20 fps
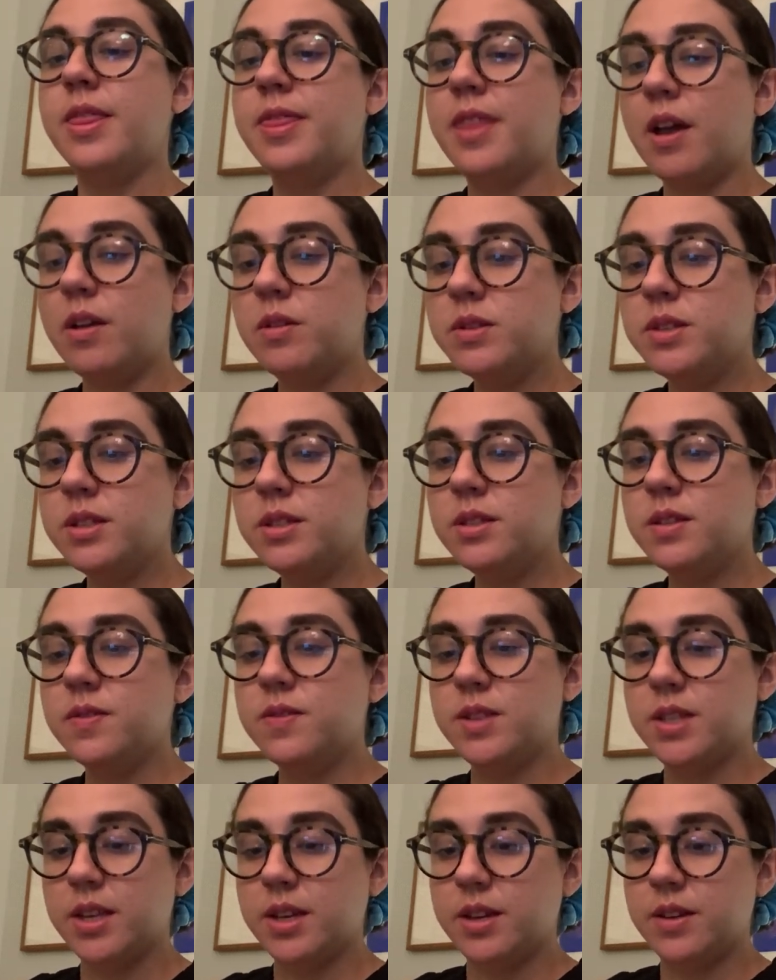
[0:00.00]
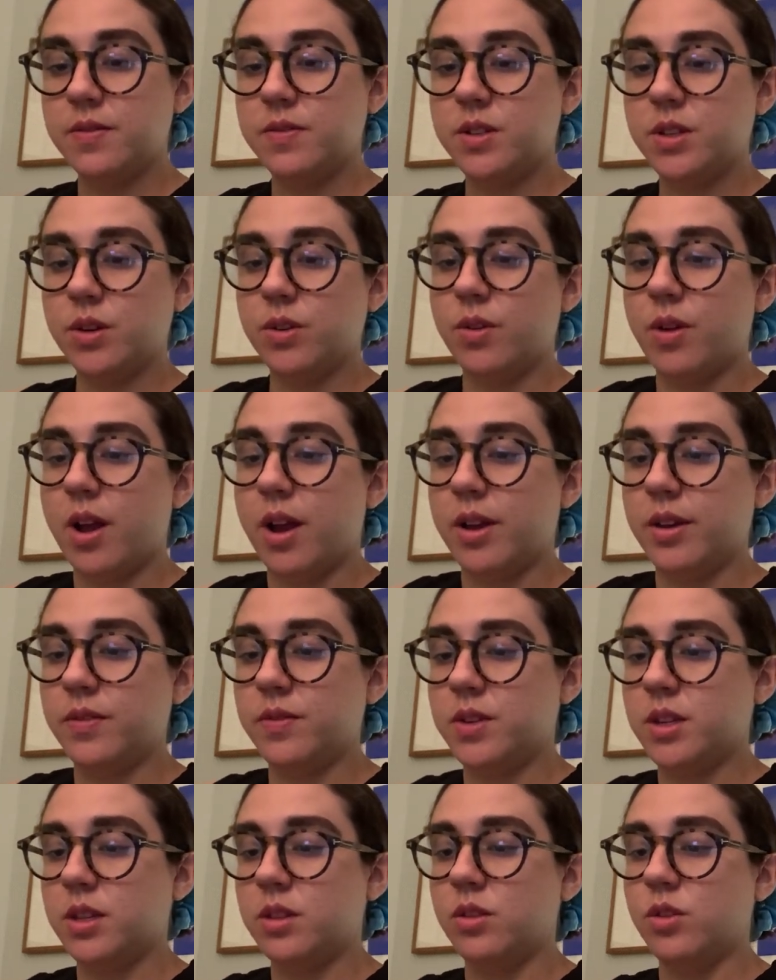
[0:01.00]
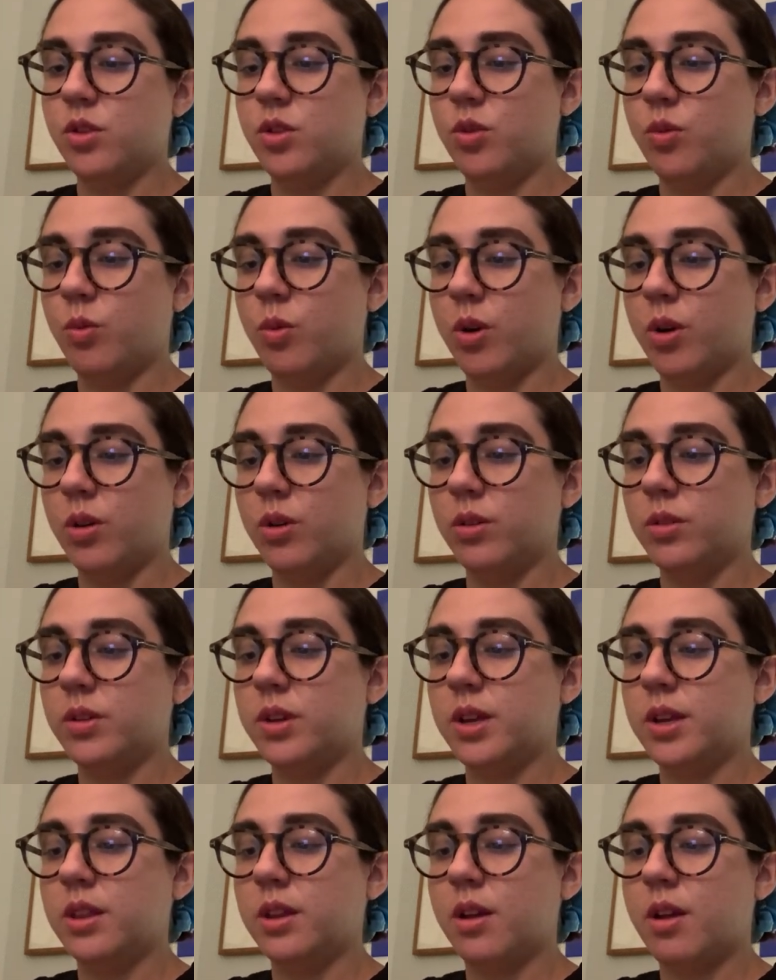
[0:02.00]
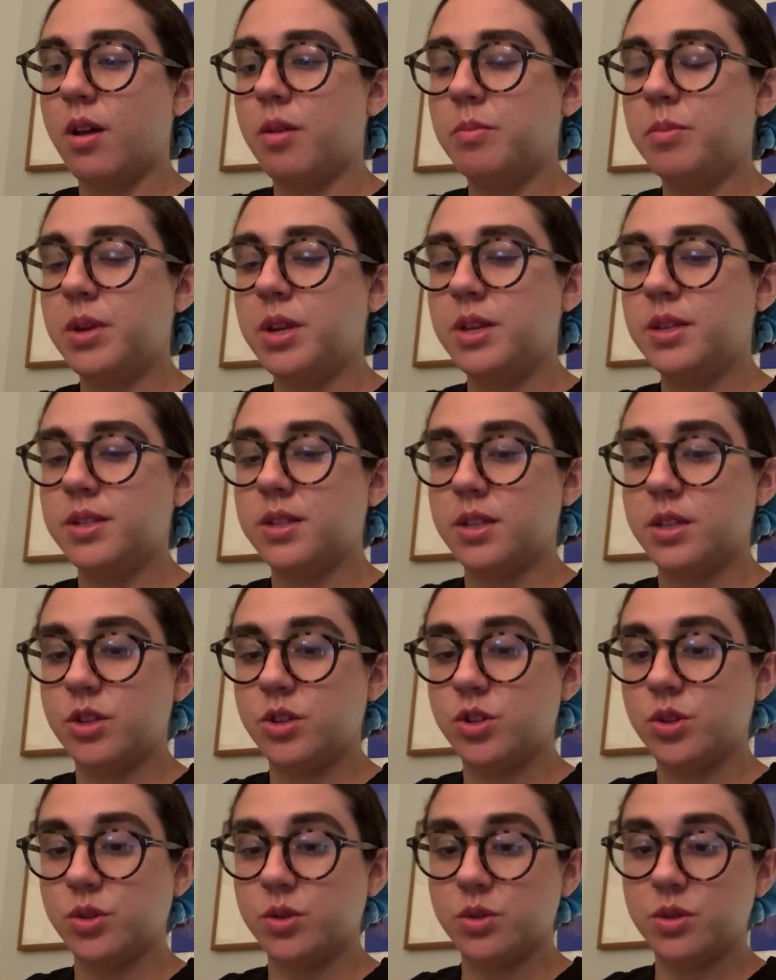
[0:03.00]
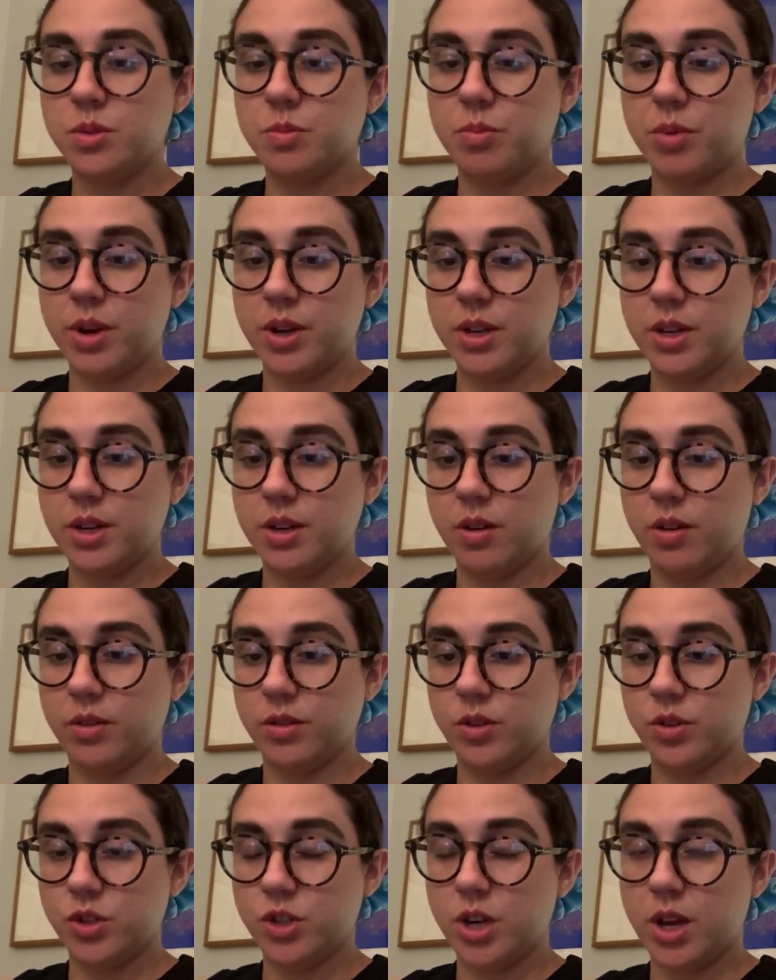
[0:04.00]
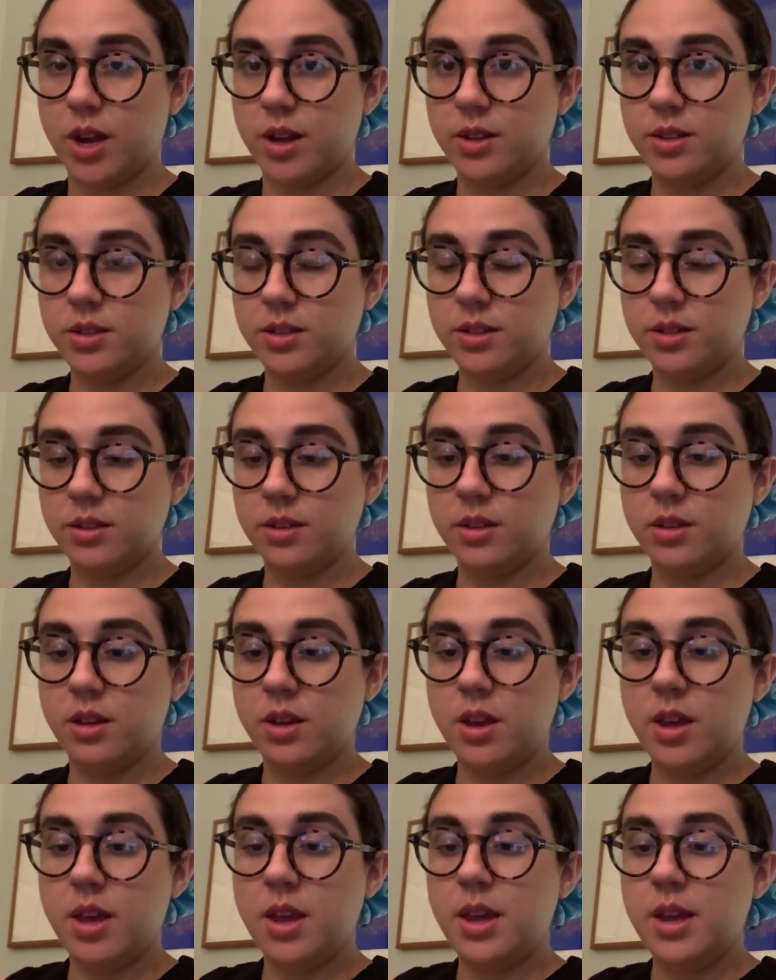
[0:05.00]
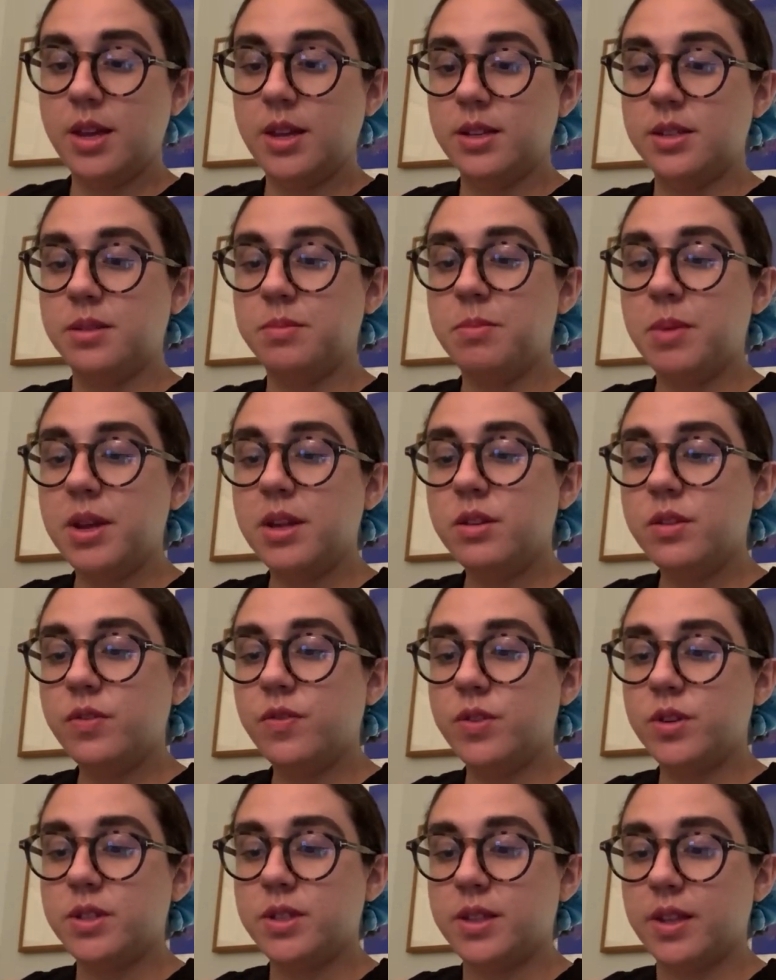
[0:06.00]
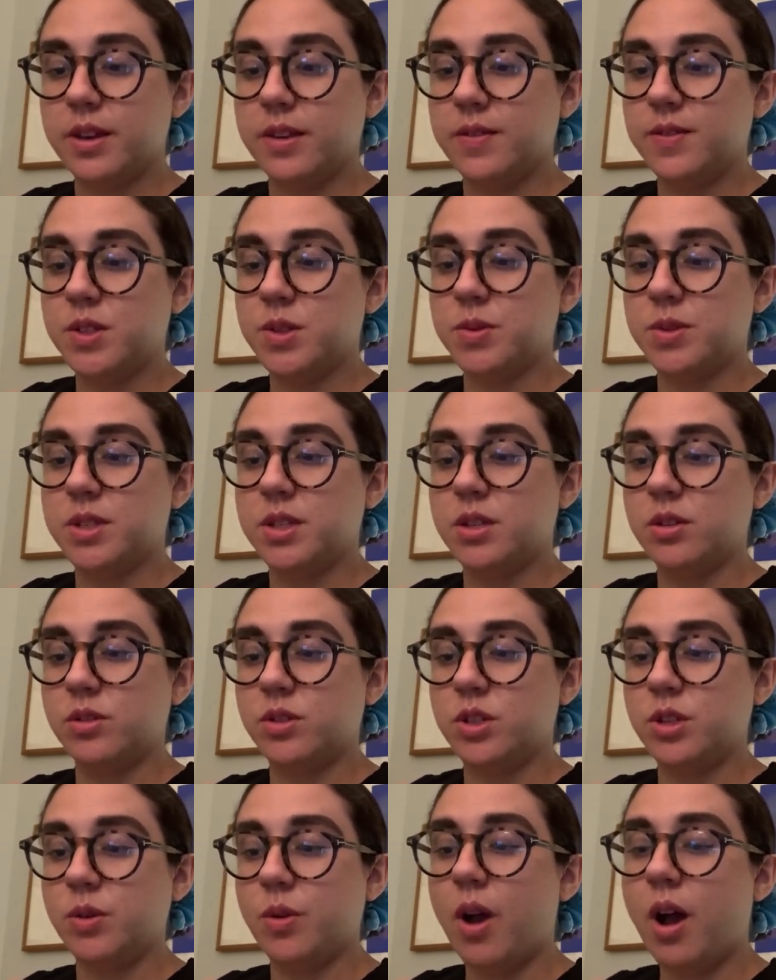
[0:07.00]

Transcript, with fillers: Thousands of slaves arrived in the New World, and the company's initials branded on their chests. Demand for slaves was still too